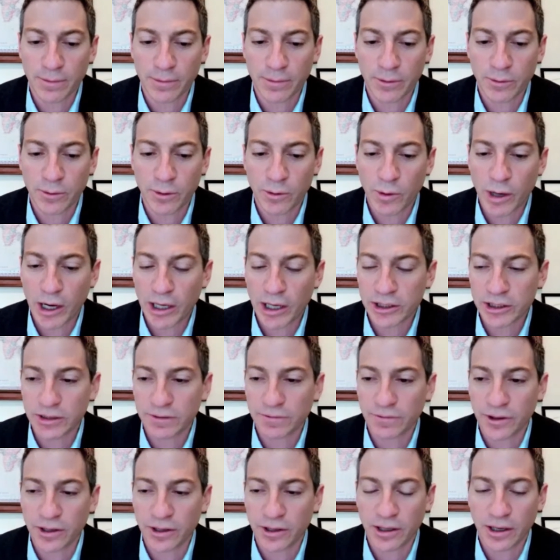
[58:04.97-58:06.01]
but we'll watch
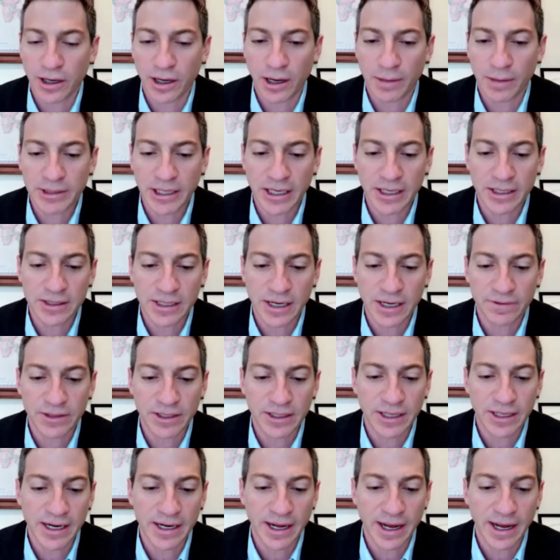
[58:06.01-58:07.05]
for updated safety
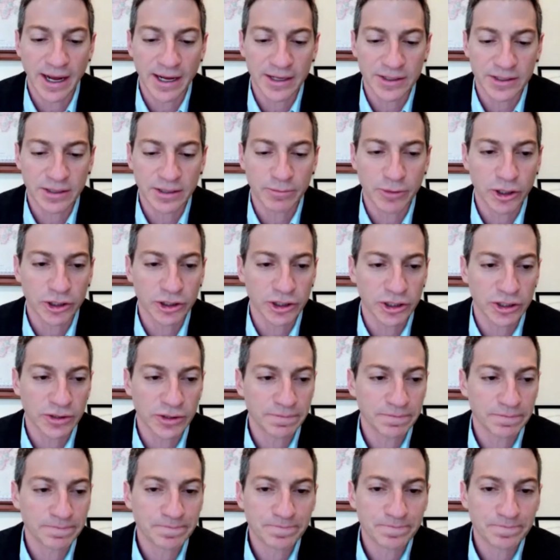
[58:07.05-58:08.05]
data as it emerges.